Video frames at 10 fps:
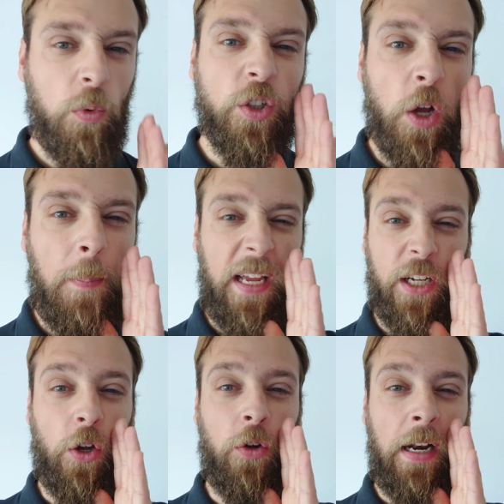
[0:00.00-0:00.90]
We'll do a bit
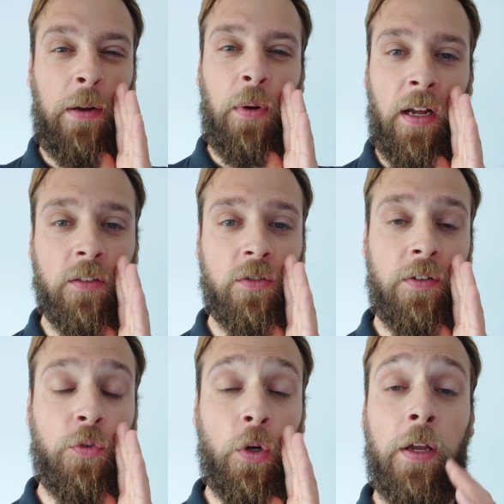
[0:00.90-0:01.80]
of Googling, we'll answer
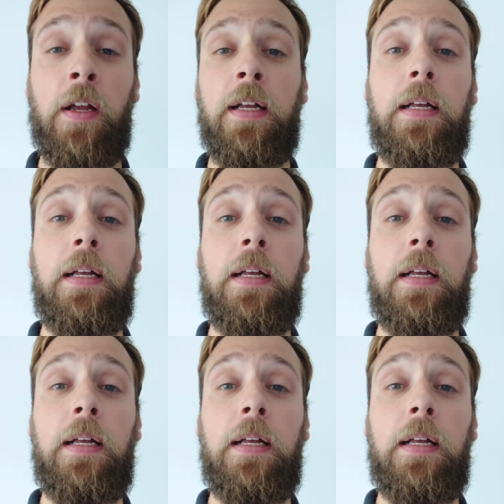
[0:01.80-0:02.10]
it for you.